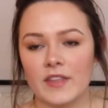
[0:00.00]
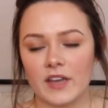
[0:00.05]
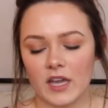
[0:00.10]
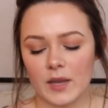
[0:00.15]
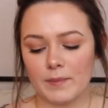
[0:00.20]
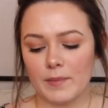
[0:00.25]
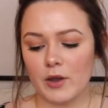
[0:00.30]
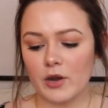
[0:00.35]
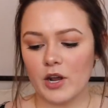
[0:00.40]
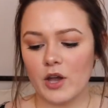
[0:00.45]
The
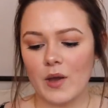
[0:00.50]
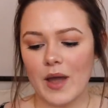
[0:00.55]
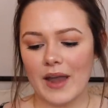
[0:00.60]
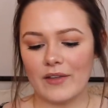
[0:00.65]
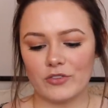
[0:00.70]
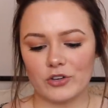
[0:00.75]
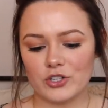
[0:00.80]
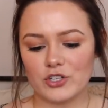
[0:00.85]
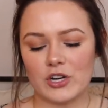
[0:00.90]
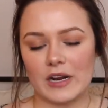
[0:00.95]
kimono,
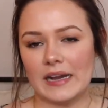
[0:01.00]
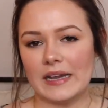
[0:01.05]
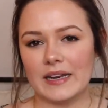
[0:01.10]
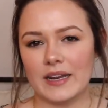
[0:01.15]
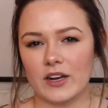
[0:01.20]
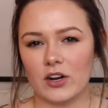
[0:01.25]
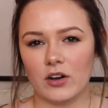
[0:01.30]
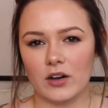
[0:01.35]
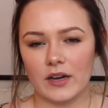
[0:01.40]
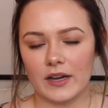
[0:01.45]
after trying
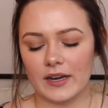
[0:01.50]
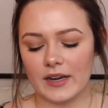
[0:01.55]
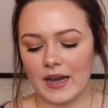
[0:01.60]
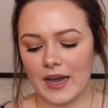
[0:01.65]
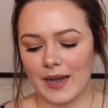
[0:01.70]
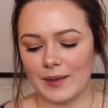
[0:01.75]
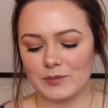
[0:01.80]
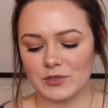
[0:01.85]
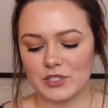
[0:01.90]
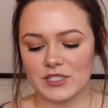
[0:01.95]
it on,
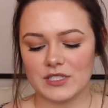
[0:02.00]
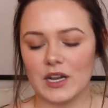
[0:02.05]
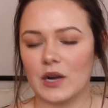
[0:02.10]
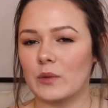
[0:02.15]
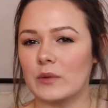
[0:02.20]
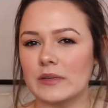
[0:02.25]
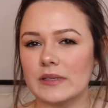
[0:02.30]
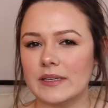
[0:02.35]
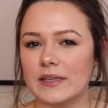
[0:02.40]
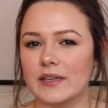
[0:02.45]
I'm just not
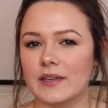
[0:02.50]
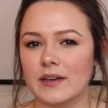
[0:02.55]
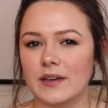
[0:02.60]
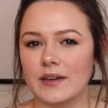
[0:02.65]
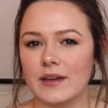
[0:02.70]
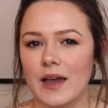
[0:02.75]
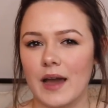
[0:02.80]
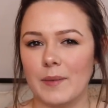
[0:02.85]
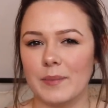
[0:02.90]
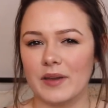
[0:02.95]
really
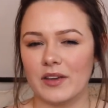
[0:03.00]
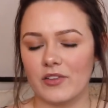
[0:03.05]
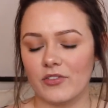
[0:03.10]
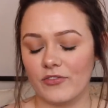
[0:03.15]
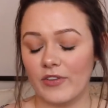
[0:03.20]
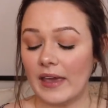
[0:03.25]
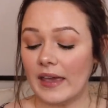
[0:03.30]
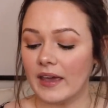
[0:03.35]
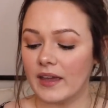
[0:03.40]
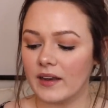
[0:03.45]
a big
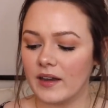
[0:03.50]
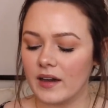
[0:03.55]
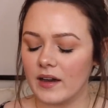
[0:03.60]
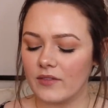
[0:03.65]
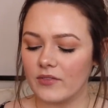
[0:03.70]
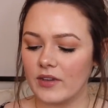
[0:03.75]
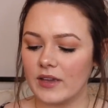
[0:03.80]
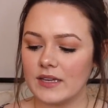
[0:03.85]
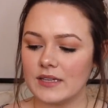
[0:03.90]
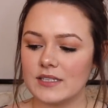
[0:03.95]
fan
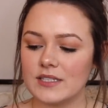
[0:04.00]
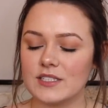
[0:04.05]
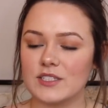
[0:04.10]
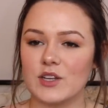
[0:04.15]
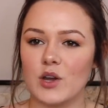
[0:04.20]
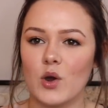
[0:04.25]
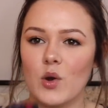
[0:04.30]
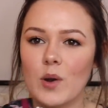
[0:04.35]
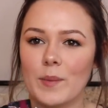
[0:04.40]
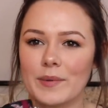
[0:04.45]
of it.
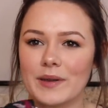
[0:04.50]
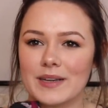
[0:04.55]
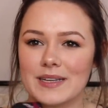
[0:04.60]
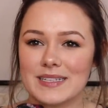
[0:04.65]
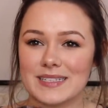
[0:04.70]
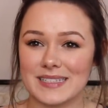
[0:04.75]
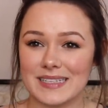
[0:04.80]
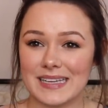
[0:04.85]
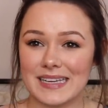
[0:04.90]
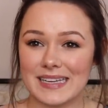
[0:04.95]
So I'm gonna
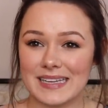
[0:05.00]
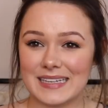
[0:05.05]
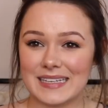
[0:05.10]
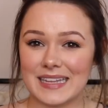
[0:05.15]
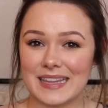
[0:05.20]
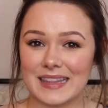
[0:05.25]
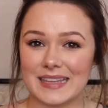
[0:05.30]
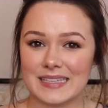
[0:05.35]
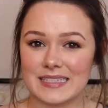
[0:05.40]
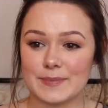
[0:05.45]
send
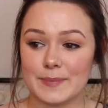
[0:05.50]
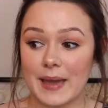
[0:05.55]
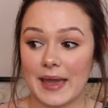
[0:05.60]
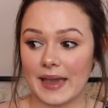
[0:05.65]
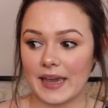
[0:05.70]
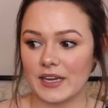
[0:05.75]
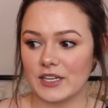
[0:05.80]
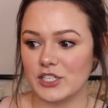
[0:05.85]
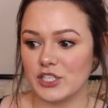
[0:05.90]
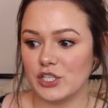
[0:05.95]
this
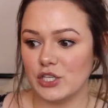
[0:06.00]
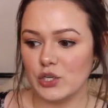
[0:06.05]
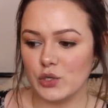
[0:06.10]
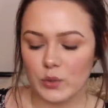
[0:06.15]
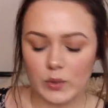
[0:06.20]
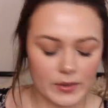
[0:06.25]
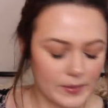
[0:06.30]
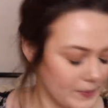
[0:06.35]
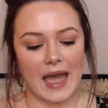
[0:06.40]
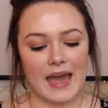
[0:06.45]
back to you.
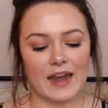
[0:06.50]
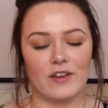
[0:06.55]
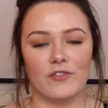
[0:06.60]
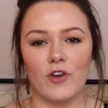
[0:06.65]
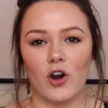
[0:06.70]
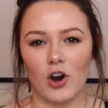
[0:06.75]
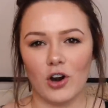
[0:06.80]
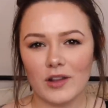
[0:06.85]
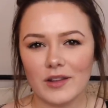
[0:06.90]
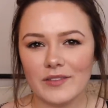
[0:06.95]
Out of
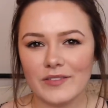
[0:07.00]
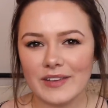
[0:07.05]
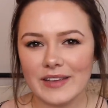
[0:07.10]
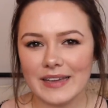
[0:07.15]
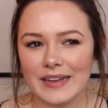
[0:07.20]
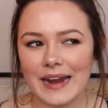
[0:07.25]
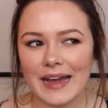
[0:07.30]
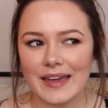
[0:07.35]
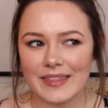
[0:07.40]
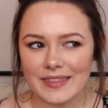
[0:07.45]
all of
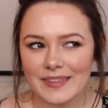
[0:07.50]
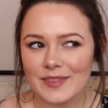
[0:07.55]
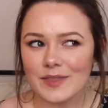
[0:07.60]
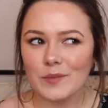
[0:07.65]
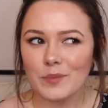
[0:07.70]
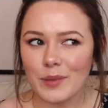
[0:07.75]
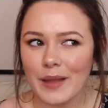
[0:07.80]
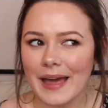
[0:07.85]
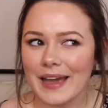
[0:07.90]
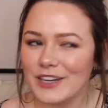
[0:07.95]
it, I think
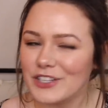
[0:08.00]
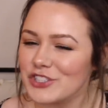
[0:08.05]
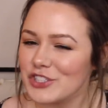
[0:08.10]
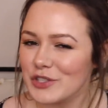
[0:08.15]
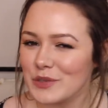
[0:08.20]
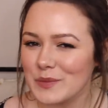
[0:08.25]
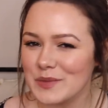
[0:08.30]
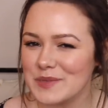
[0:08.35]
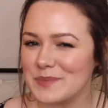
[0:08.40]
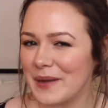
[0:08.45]
the black
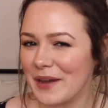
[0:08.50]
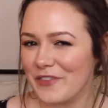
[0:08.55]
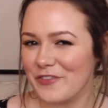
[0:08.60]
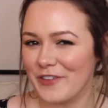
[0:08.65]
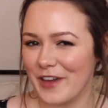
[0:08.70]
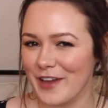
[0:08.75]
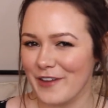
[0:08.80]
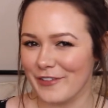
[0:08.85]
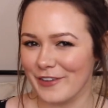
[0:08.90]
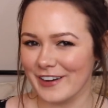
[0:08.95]
shirt was my
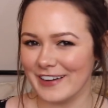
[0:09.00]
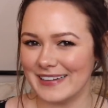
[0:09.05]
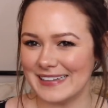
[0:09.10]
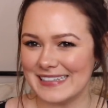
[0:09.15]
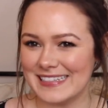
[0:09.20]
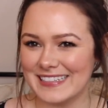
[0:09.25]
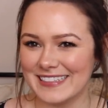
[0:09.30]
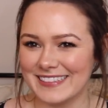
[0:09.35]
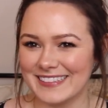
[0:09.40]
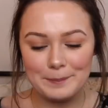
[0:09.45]

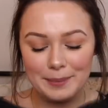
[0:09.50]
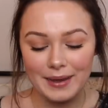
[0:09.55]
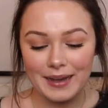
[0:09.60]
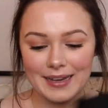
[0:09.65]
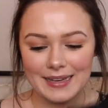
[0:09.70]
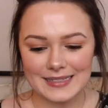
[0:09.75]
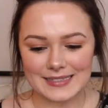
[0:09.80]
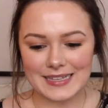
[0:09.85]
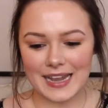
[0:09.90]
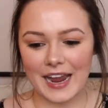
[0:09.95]
favorite,
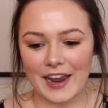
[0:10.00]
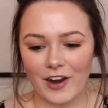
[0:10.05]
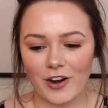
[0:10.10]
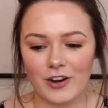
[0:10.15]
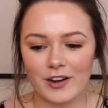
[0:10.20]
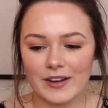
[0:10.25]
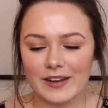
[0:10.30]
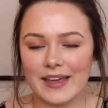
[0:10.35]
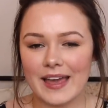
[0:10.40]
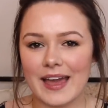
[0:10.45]
but I
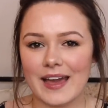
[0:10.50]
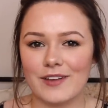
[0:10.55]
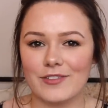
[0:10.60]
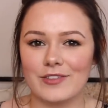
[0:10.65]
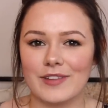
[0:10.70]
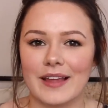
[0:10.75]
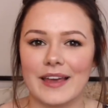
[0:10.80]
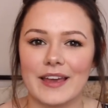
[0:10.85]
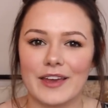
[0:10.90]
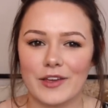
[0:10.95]
already have
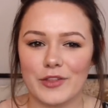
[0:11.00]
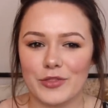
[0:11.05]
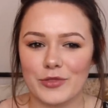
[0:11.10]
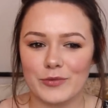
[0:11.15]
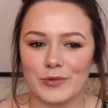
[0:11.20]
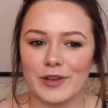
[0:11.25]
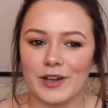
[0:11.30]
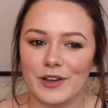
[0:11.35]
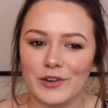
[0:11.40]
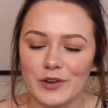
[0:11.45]
like
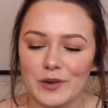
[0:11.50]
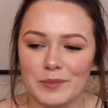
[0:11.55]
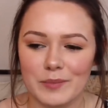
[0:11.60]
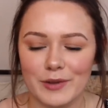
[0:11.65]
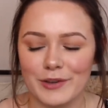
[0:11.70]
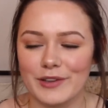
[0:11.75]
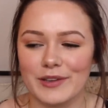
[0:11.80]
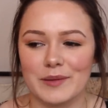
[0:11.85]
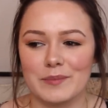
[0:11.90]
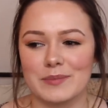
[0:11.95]
300
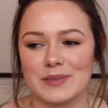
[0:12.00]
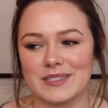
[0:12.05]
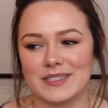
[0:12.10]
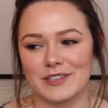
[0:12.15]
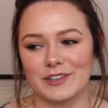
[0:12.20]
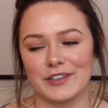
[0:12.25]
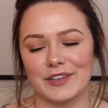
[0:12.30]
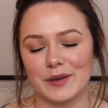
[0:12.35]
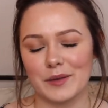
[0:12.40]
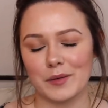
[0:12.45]
million
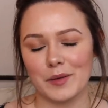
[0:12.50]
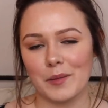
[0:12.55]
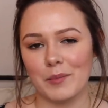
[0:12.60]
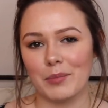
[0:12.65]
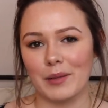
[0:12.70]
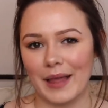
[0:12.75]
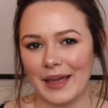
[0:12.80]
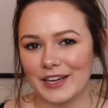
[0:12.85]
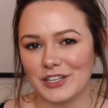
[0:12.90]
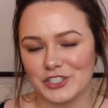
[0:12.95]
bazillion
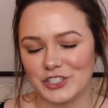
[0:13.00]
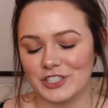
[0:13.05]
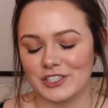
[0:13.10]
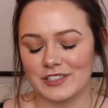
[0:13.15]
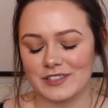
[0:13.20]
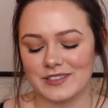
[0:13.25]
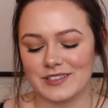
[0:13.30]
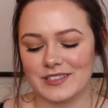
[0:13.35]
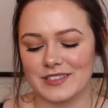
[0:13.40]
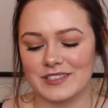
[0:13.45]
black
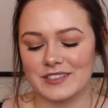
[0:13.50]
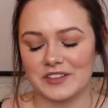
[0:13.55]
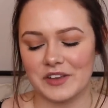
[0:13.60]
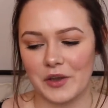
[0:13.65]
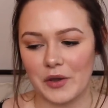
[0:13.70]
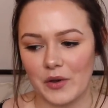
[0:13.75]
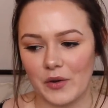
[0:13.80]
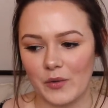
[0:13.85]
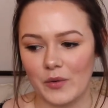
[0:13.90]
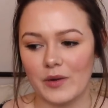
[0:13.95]
shirts,
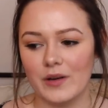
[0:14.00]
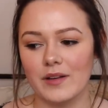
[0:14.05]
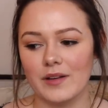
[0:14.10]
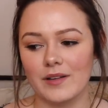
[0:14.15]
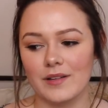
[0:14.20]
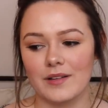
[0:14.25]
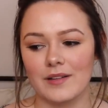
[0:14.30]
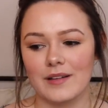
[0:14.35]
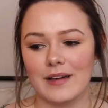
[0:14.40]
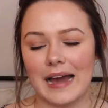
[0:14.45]
so
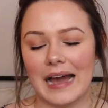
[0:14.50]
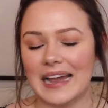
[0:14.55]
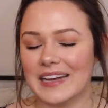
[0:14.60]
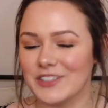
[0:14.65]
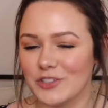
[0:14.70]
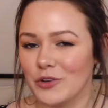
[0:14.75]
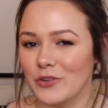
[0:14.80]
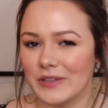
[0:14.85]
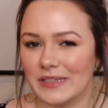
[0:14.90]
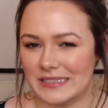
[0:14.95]
I
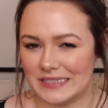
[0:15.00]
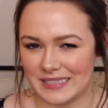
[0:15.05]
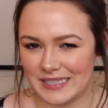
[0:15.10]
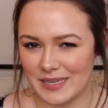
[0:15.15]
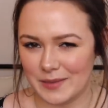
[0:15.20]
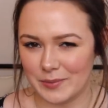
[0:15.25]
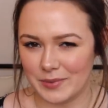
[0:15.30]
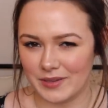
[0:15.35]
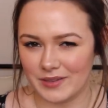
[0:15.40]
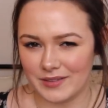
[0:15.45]
don't need to
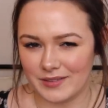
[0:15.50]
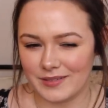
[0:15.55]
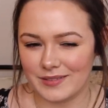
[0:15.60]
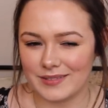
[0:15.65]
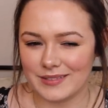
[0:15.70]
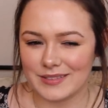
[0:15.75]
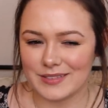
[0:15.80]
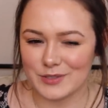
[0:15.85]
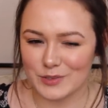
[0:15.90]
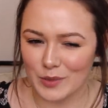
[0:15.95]
keep it,
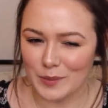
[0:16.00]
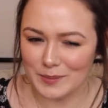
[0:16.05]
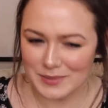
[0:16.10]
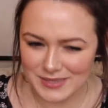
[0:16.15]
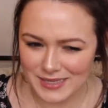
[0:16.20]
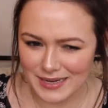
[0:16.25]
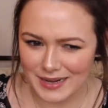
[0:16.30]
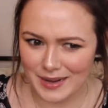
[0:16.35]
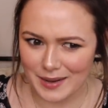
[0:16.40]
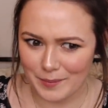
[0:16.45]
so I'm
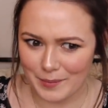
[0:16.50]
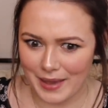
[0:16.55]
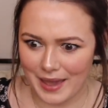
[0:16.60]
sending it